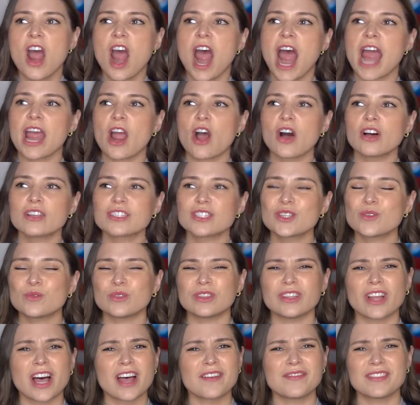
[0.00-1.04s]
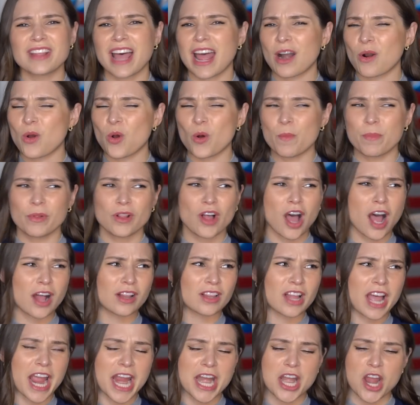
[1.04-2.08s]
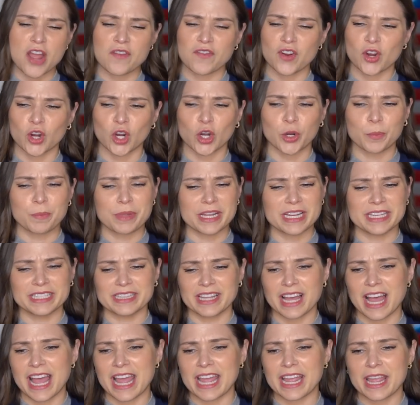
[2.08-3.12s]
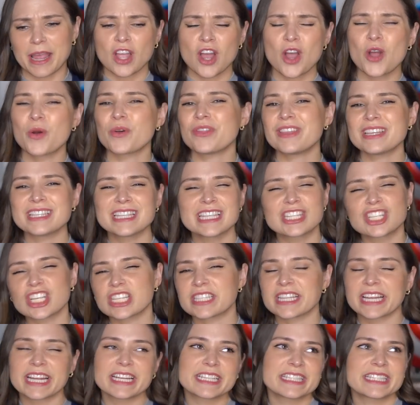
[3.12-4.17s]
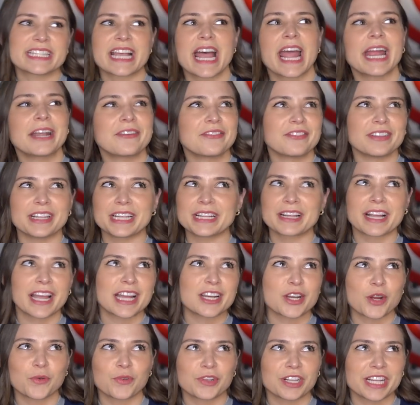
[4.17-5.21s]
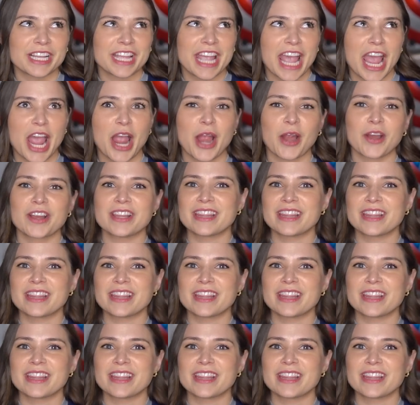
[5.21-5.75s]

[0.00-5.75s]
I also loved that whole plot line of her being like, oh, this is just like a side fling, like I don't really care.